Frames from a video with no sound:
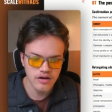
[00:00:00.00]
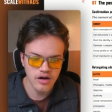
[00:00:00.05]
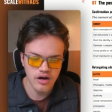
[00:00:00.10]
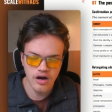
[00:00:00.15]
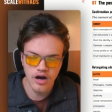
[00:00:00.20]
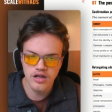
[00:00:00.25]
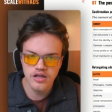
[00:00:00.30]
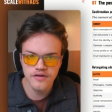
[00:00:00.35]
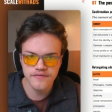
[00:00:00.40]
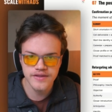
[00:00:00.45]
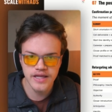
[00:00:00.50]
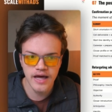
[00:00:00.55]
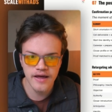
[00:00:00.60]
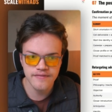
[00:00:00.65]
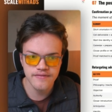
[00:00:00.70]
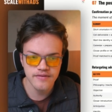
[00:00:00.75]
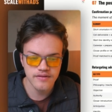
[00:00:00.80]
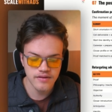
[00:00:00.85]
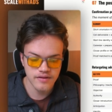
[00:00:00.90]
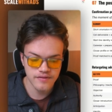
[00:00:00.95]
all of
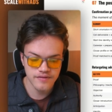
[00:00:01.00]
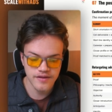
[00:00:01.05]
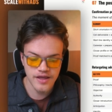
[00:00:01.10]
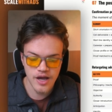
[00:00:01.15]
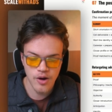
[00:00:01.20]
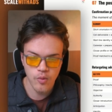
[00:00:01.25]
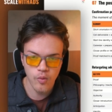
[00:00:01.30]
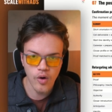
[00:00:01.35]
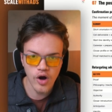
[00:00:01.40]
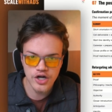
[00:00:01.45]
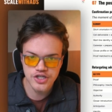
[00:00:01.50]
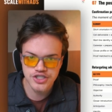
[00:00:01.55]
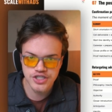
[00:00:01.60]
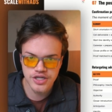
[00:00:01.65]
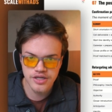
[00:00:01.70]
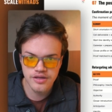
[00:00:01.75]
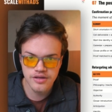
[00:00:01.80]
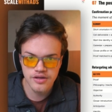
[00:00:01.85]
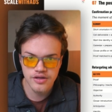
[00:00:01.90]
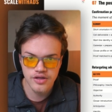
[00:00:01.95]
that, they are
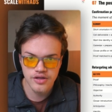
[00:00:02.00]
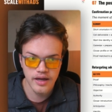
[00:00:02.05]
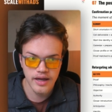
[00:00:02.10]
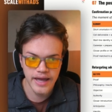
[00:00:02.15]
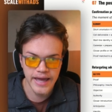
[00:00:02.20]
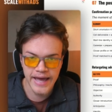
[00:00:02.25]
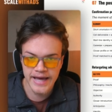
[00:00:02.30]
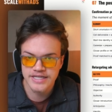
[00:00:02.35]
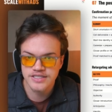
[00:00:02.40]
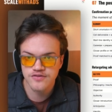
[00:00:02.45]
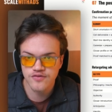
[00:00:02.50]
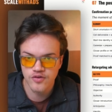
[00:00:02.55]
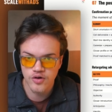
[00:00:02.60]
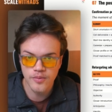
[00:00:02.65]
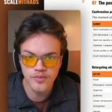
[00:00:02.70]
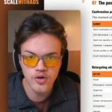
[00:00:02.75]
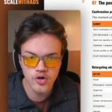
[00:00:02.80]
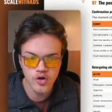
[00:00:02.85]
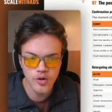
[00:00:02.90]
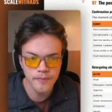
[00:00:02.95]
watching ads
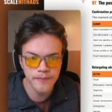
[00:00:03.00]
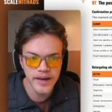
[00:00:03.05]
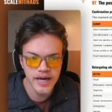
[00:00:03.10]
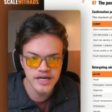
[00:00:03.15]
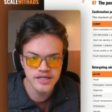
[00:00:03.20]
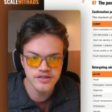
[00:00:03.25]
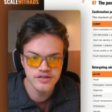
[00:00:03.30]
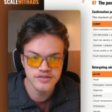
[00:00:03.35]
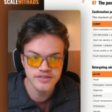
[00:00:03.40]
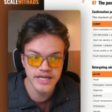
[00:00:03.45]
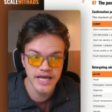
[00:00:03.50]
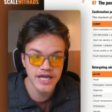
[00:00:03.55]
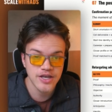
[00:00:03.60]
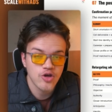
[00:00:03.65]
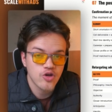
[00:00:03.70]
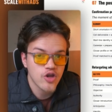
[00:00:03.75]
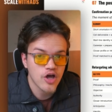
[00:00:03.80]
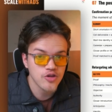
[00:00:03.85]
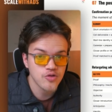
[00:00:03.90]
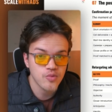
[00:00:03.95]
from your competitors and you're
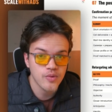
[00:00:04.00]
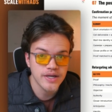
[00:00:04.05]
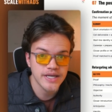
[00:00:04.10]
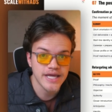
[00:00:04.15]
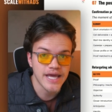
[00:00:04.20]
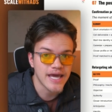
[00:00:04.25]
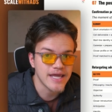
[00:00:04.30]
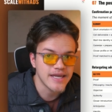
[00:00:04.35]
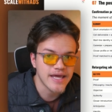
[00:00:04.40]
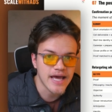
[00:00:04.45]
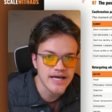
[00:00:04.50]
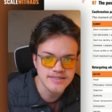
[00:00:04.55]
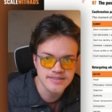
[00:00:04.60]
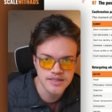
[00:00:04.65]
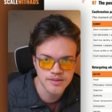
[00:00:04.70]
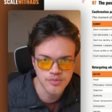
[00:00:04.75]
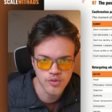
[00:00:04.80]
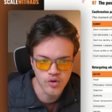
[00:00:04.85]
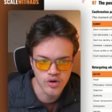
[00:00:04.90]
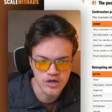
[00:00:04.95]
not running any ads
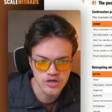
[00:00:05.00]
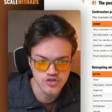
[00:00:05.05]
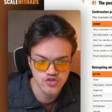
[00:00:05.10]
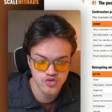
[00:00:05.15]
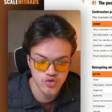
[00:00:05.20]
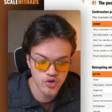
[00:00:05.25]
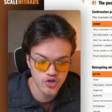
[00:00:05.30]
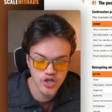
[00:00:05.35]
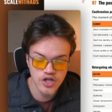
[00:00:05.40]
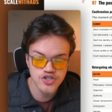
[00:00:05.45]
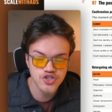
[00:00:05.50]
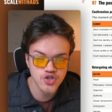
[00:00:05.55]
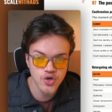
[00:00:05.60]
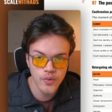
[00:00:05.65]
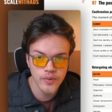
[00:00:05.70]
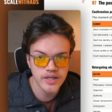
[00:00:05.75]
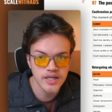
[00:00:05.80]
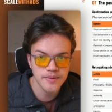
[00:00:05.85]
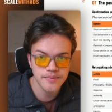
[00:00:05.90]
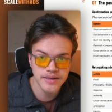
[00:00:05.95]
anymore. So you're not
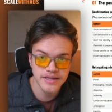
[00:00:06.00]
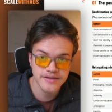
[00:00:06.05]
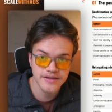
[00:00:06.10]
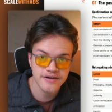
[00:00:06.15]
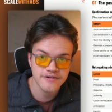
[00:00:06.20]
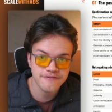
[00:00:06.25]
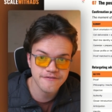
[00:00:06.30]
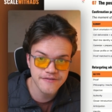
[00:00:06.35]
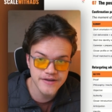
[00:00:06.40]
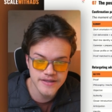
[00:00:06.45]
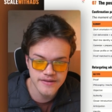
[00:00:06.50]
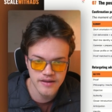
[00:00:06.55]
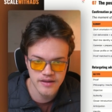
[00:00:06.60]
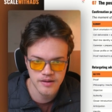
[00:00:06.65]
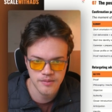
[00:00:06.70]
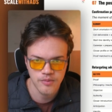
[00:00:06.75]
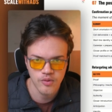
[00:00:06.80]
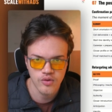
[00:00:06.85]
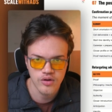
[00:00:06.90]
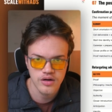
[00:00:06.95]
showing up in their feed
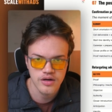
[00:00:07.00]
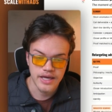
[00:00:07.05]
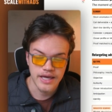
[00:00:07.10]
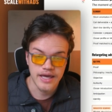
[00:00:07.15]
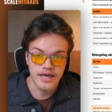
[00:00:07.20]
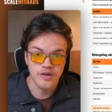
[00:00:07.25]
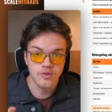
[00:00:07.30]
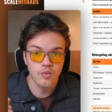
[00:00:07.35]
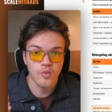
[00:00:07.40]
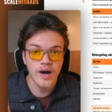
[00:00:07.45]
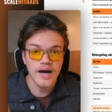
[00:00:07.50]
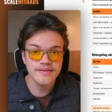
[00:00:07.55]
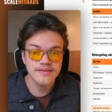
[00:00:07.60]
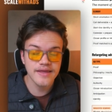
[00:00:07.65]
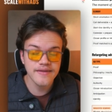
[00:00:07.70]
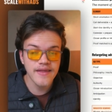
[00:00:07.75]
anymore. And what can